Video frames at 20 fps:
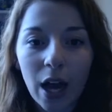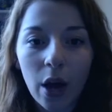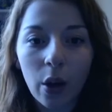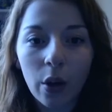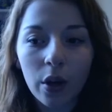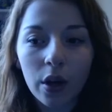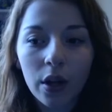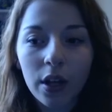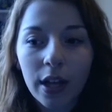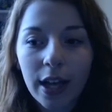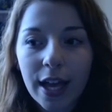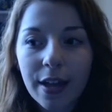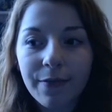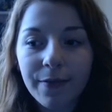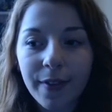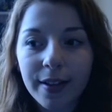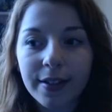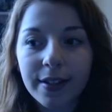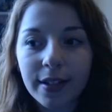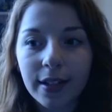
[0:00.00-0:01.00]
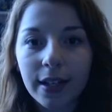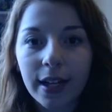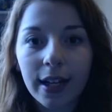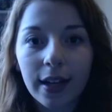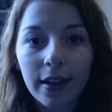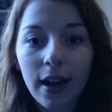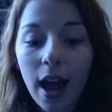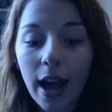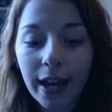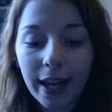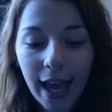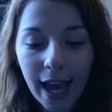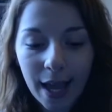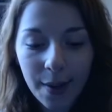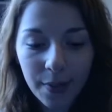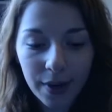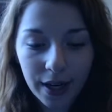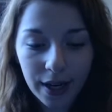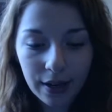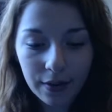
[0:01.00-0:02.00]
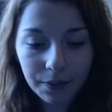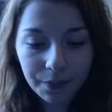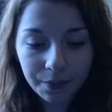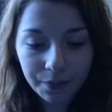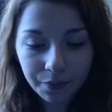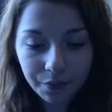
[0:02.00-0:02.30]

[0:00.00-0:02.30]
how invested I came in it.